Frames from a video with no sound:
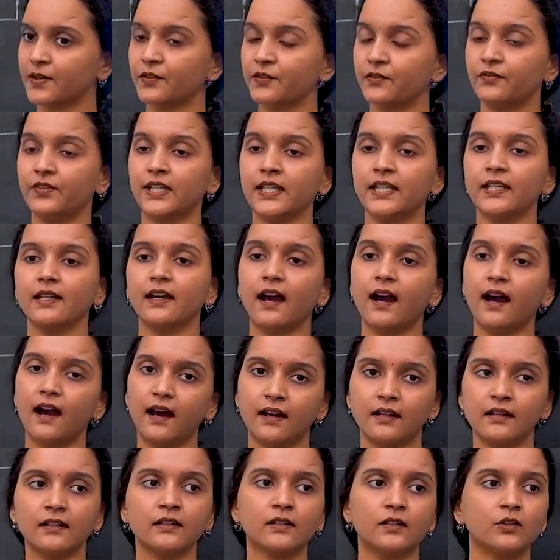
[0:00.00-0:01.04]
We
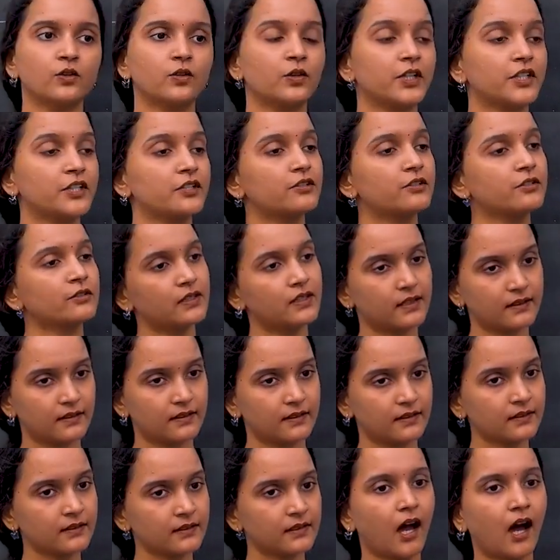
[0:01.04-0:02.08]
are going to
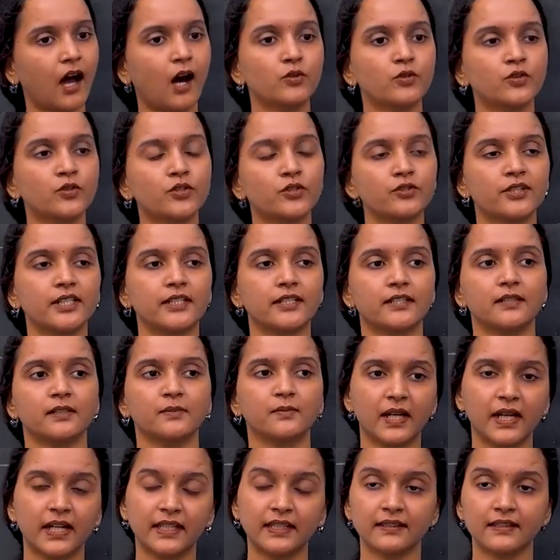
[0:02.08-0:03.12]
learn how to
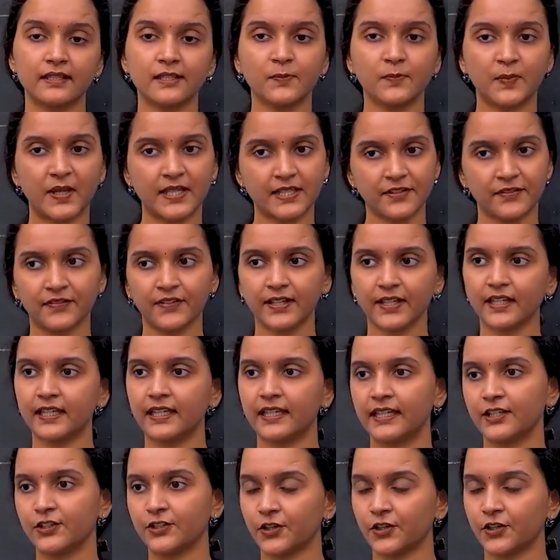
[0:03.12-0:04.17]
determine the specific
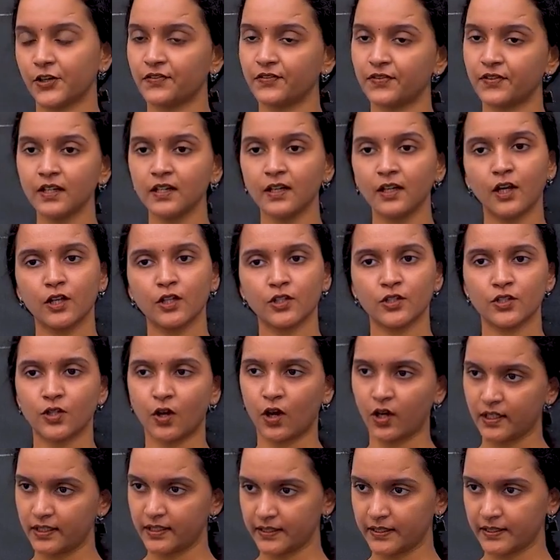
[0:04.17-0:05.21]
heat of a
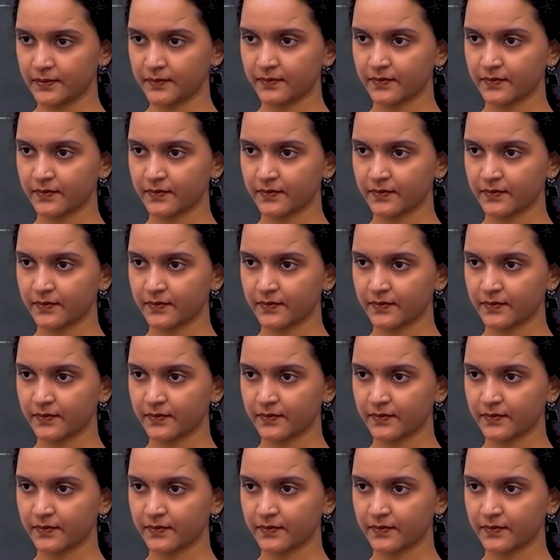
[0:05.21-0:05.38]
solid.